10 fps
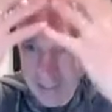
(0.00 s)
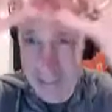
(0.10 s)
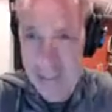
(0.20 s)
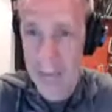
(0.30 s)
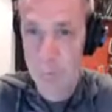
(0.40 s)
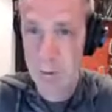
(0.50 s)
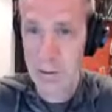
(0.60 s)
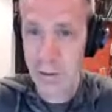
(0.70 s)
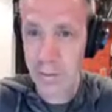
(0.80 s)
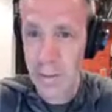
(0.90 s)
that
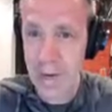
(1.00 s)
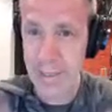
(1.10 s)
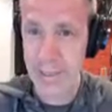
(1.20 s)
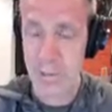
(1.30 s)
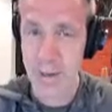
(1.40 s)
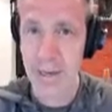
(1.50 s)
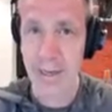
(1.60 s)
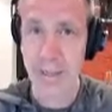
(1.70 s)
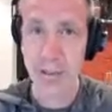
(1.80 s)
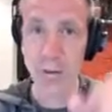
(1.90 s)
musical mind expanding.
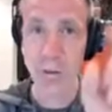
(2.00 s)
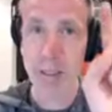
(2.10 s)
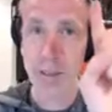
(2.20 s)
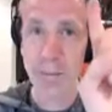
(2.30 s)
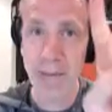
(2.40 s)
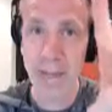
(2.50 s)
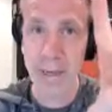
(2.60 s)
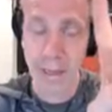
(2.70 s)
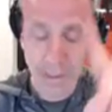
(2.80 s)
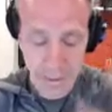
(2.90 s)
So what's the
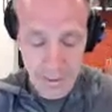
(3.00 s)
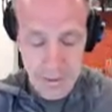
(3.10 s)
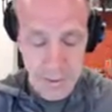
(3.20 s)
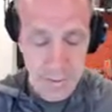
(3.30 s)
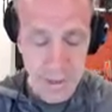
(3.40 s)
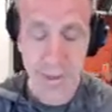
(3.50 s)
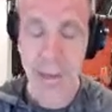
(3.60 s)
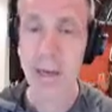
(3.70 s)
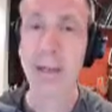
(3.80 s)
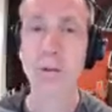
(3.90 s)
melody? The melody
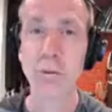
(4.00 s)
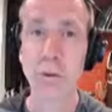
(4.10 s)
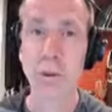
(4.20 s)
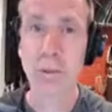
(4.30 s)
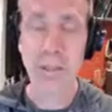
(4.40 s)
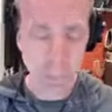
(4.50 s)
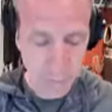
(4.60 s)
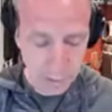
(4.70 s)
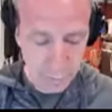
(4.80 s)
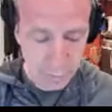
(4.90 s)
are these rules we just
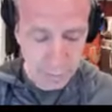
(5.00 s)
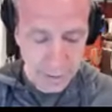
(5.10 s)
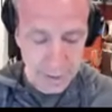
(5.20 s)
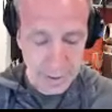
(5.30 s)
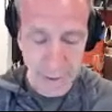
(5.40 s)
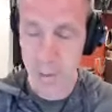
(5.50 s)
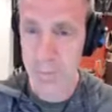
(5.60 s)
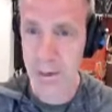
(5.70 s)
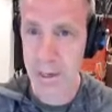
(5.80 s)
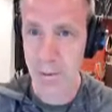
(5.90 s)
went over, right? The
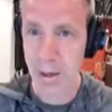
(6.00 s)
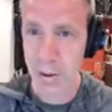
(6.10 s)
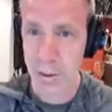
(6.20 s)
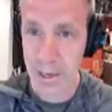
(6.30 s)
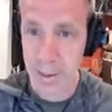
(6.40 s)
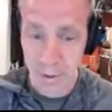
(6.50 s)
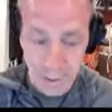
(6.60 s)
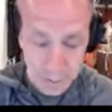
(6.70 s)
upper neighbor, lower neighbor.